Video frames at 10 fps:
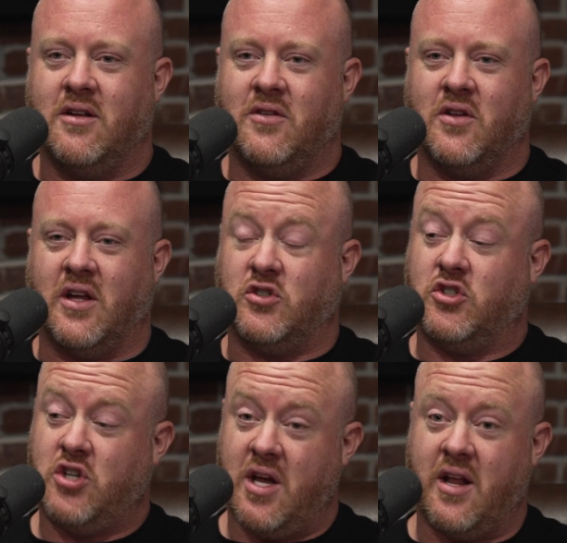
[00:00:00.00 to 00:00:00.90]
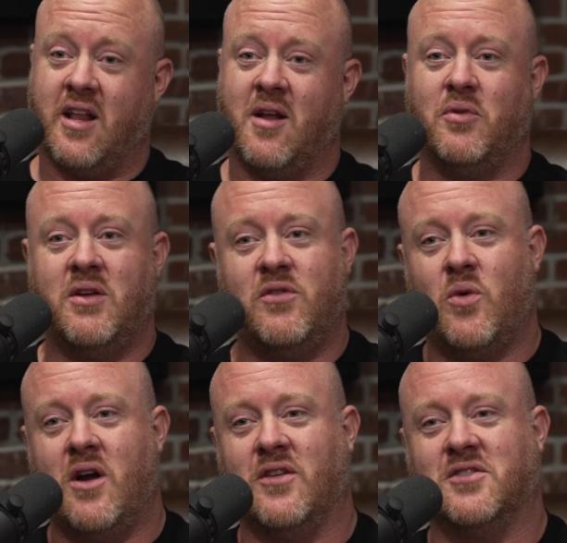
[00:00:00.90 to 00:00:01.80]
And they're like, shit, I cannot believe you're
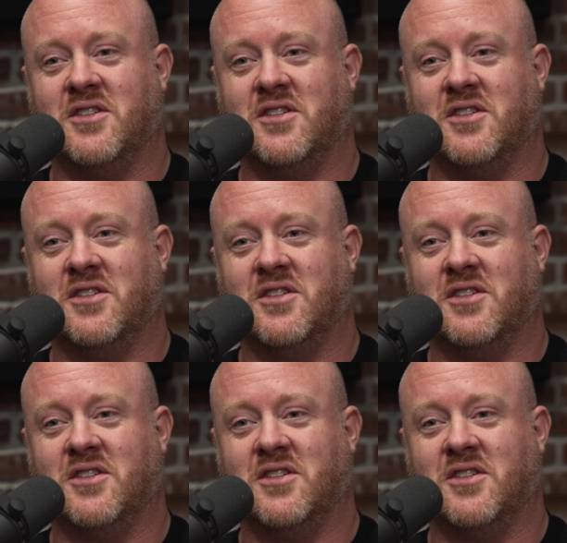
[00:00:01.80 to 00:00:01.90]
wearing those